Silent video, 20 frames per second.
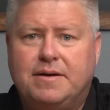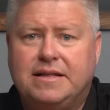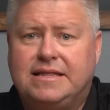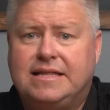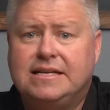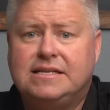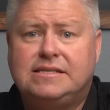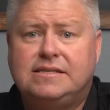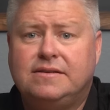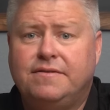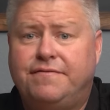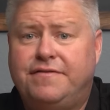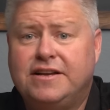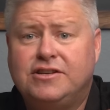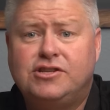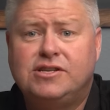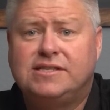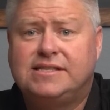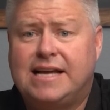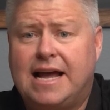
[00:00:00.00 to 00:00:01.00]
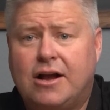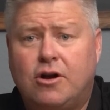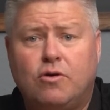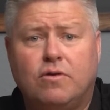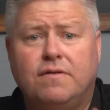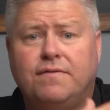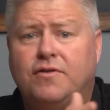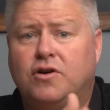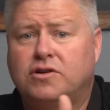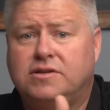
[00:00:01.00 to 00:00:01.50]
But this vicious
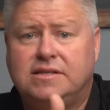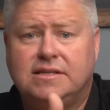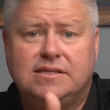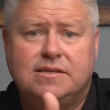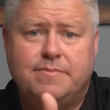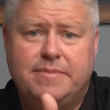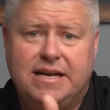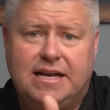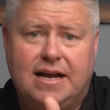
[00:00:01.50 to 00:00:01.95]
cycle reverses and